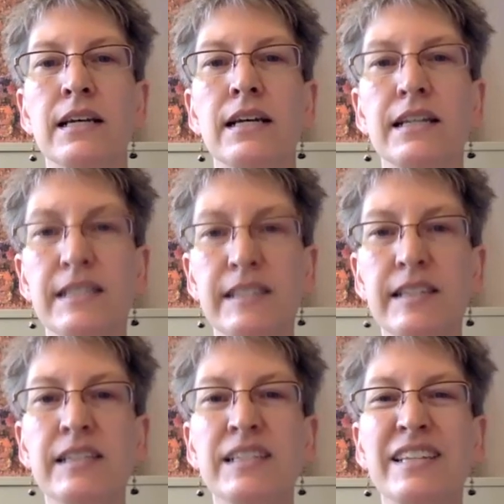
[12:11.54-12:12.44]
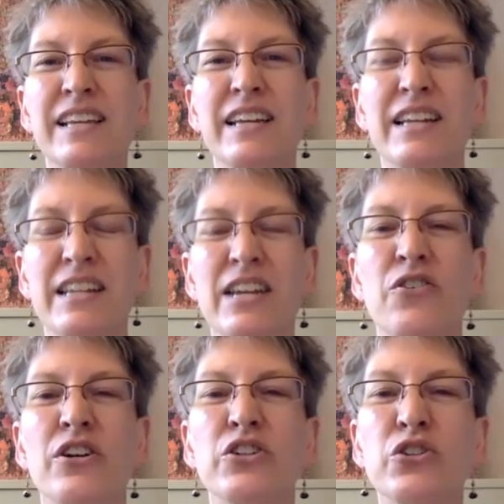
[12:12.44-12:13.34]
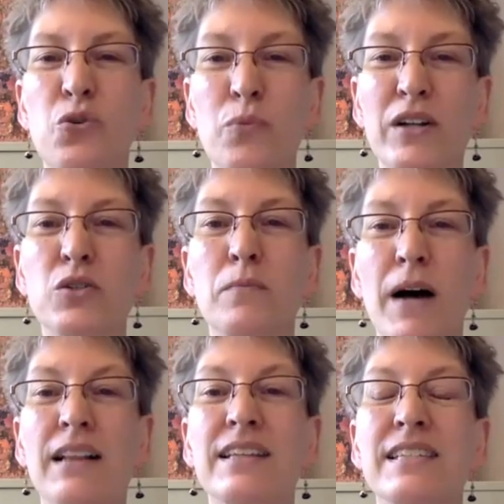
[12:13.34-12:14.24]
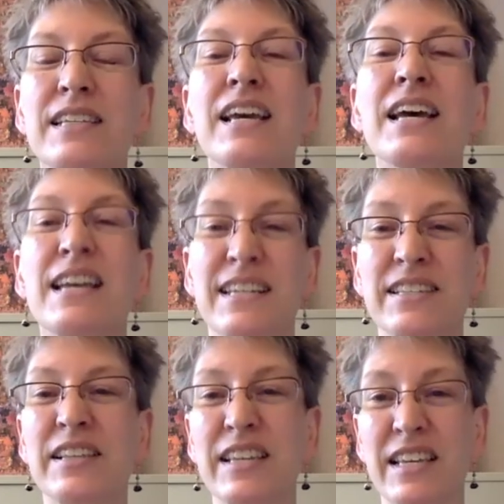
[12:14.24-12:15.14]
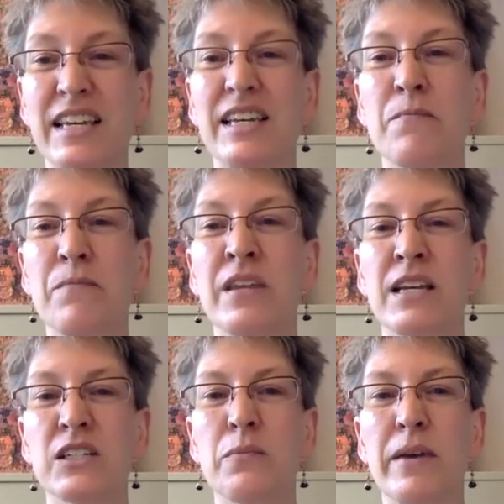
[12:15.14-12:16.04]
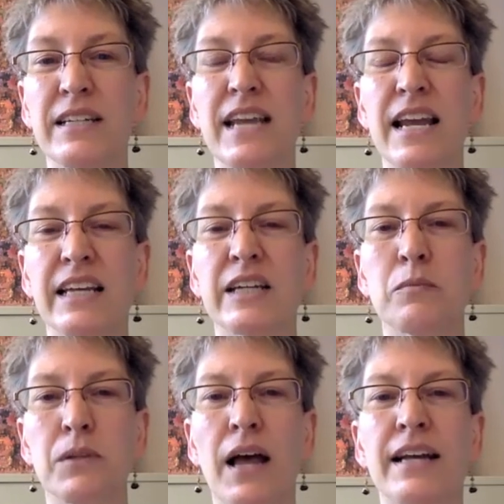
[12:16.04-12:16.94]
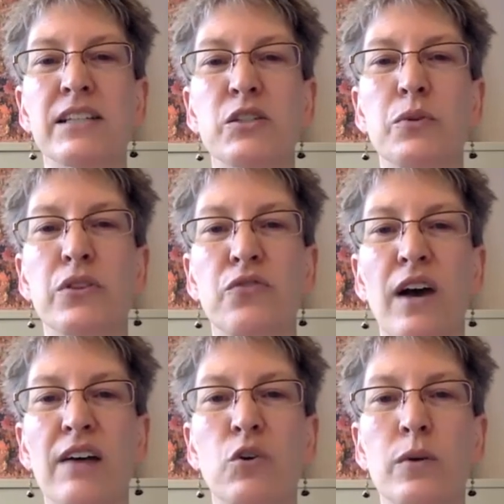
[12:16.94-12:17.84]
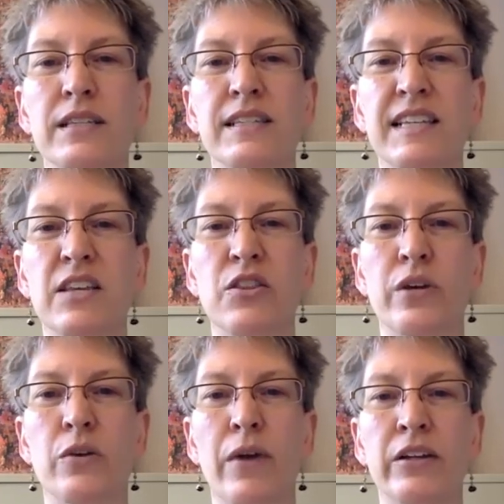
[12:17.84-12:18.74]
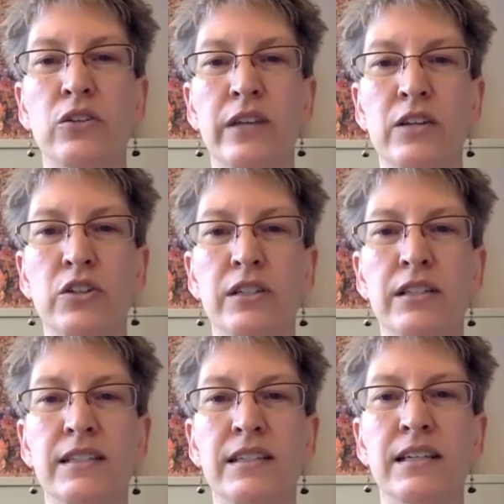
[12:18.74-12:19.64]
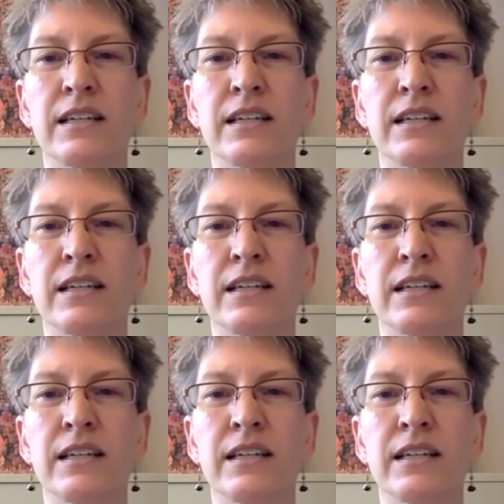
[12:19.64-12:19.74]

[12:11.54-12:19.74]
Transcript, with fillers: Consistency in adhering to your rental policy is the key to maintaining compliance with the 501c3 regulations.